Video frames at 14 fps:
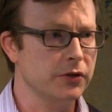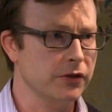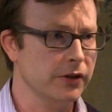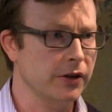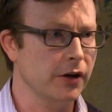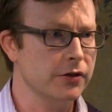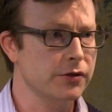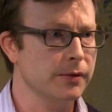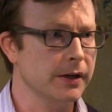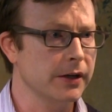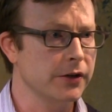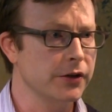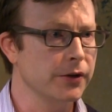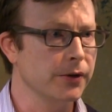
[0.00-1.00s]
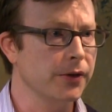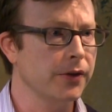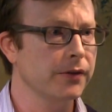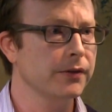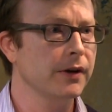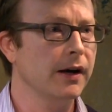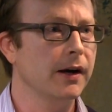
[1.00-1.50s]
which is incarcerated youth,
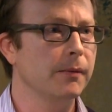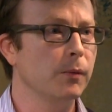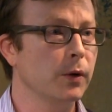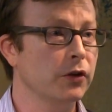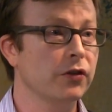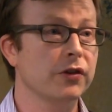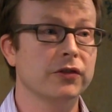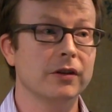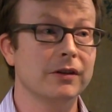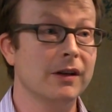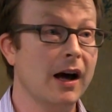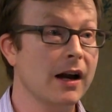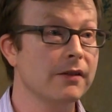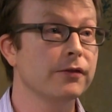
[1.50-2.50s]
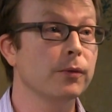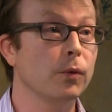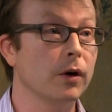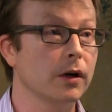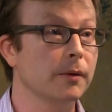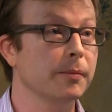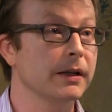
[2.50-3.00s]
which there's a lot of
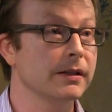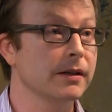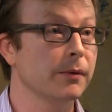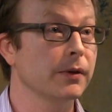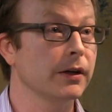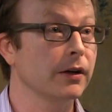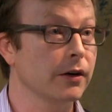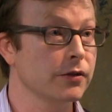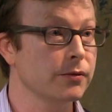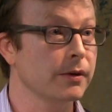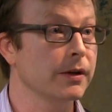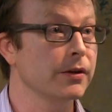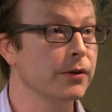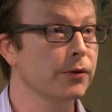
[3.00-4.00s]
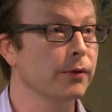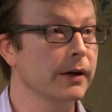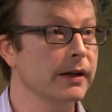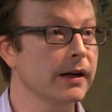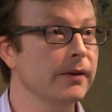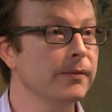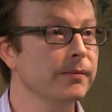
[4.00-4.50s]
work being done with incarcerated youth
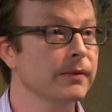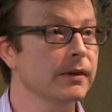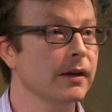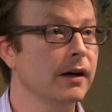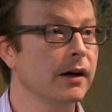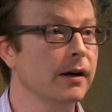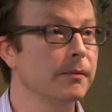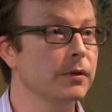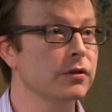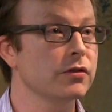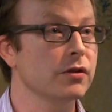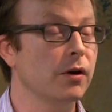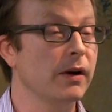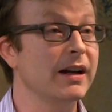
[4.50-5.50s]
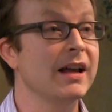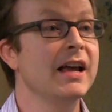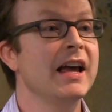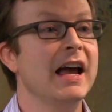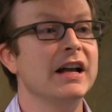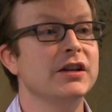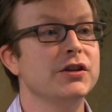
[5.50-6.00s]
right now. And
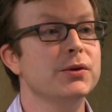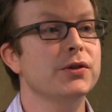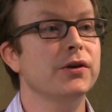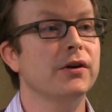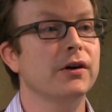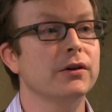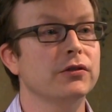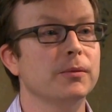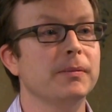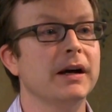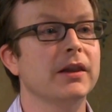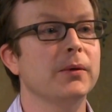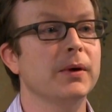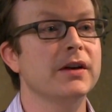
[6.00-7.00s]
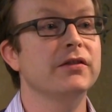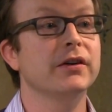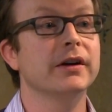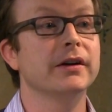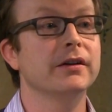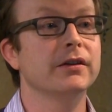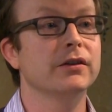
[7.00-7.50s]
youth are also, by the way,
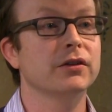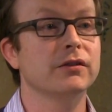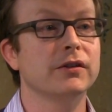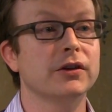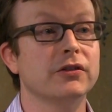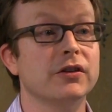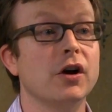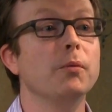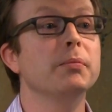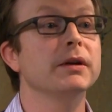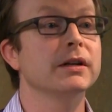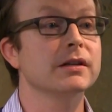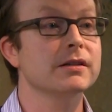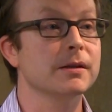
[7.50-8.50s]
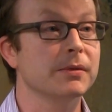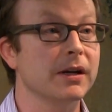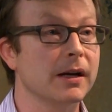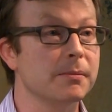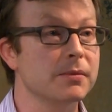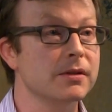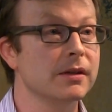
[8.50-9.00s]
there's an openness
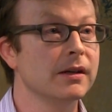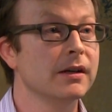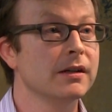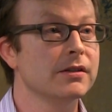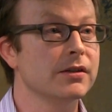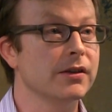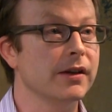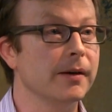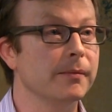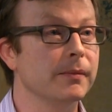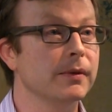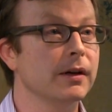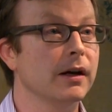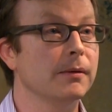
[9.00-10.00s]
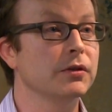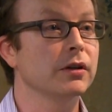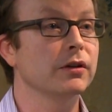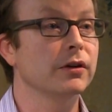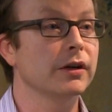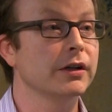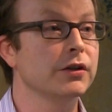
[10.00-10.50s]
sometimes to them, to
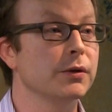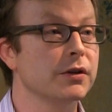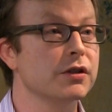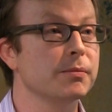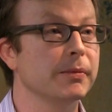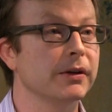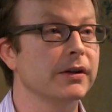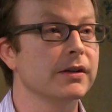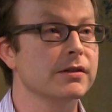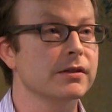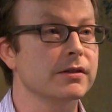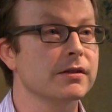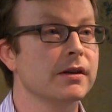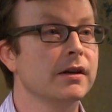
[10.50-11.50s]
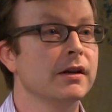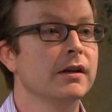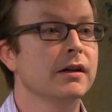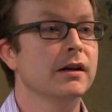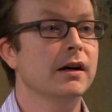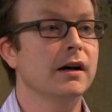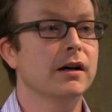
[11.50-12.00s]
learning new experiences.
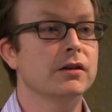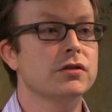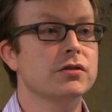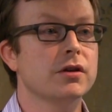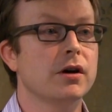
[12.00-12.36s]
She